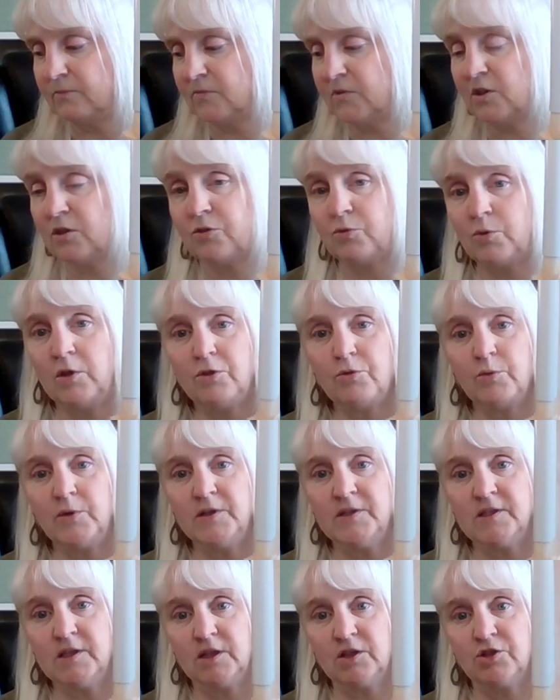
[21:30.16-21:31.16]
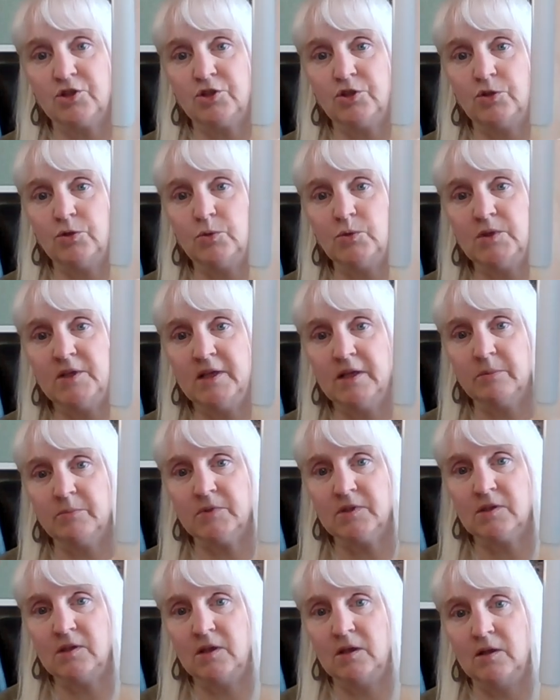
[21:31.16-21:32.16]
the 3362
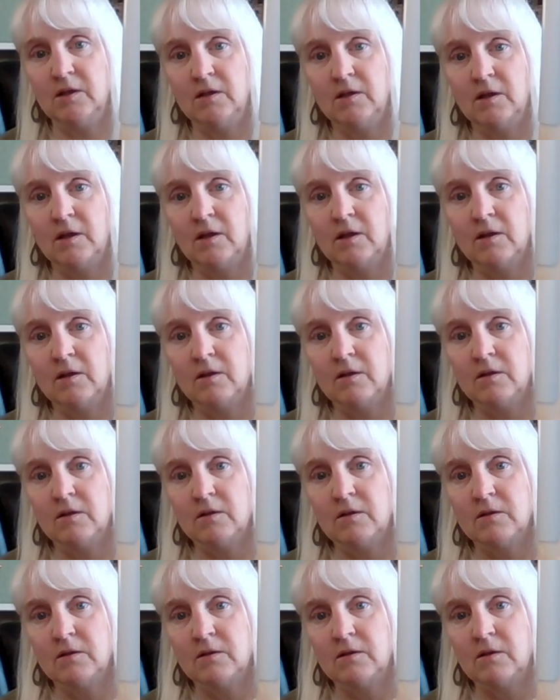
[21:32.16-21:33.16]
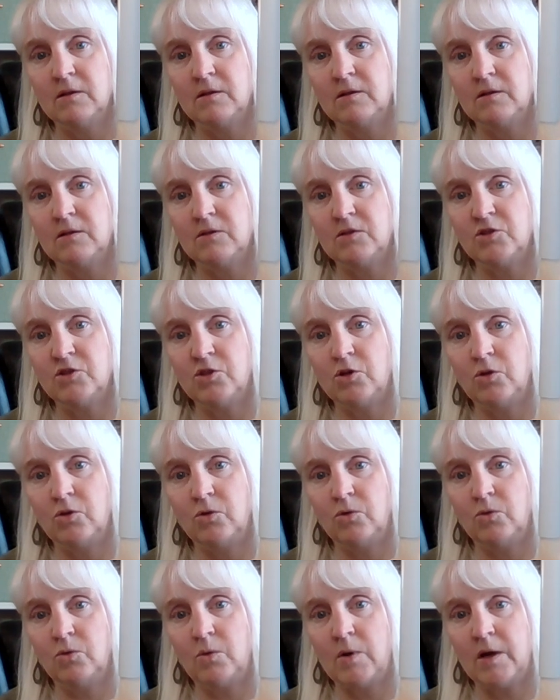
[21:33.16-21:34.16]
DMC.
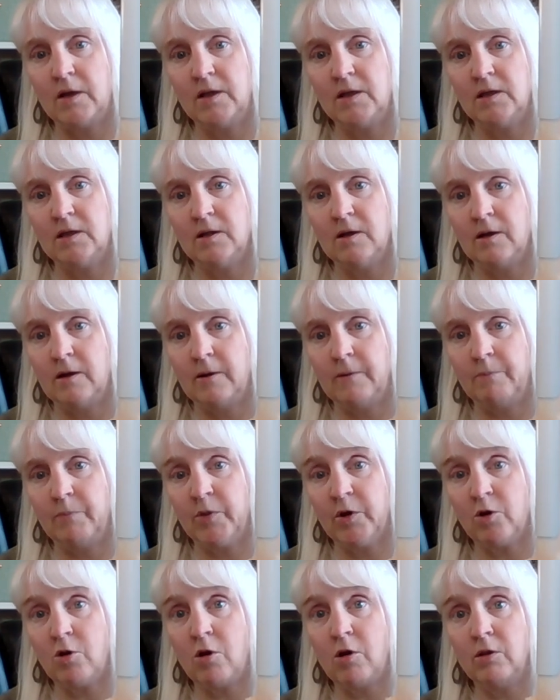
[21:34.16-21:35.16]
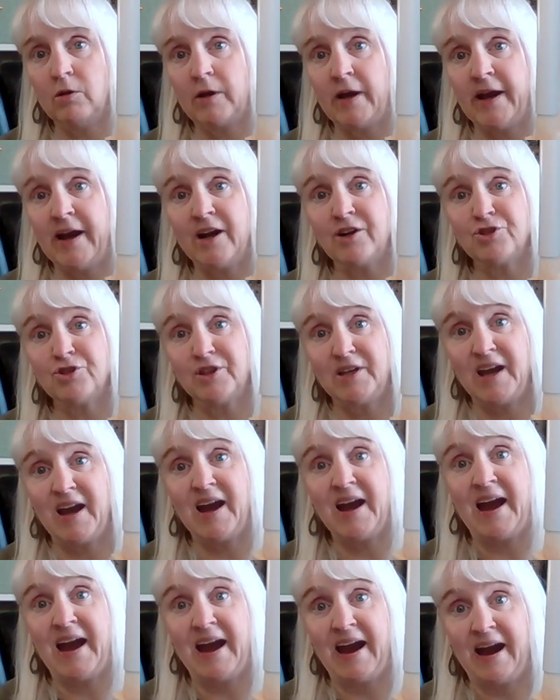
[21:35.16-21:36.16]
So I actually
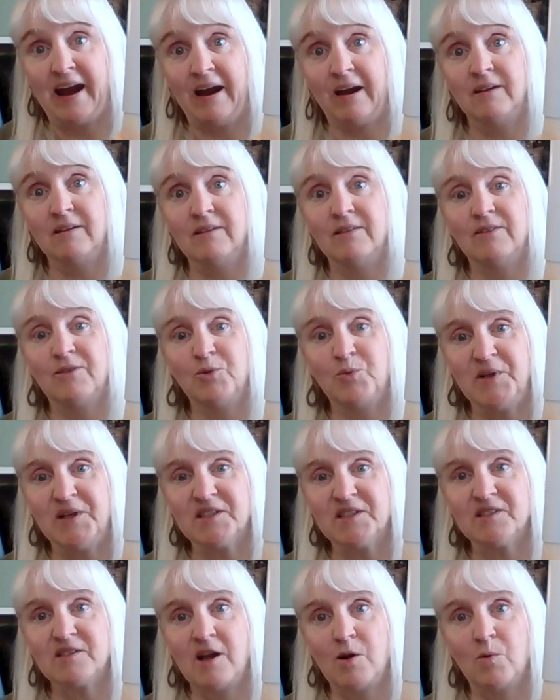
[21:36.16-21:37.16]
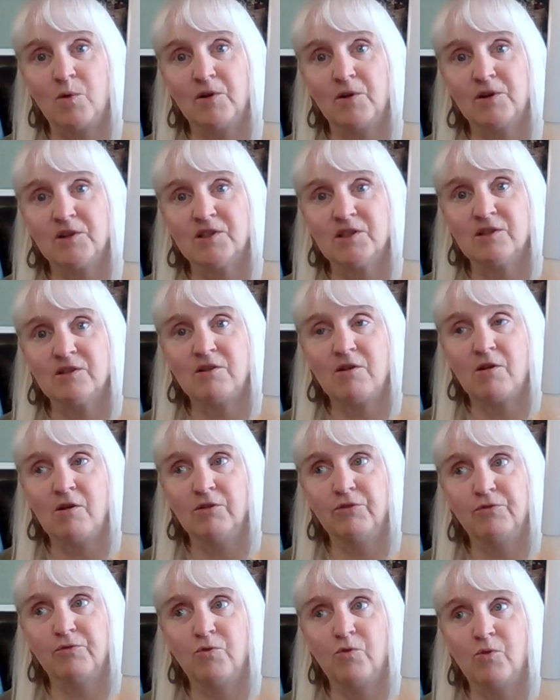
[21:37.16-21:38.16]
had the Weeks Dye Works
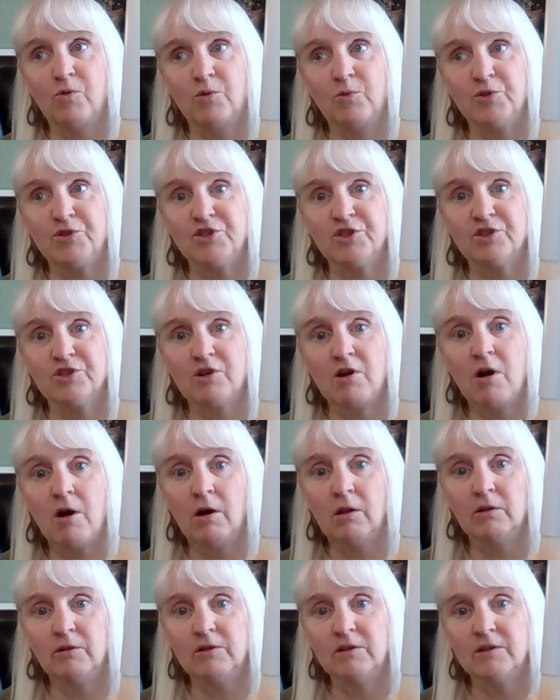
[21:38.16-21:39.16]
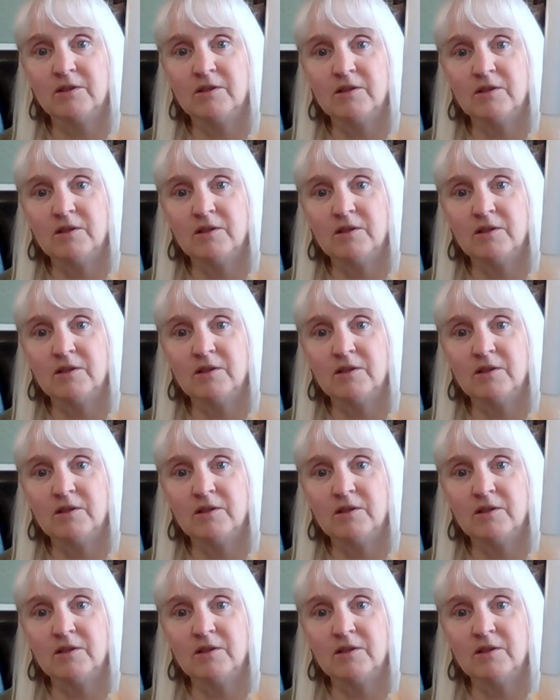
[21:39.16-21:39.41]
called for, which is collared.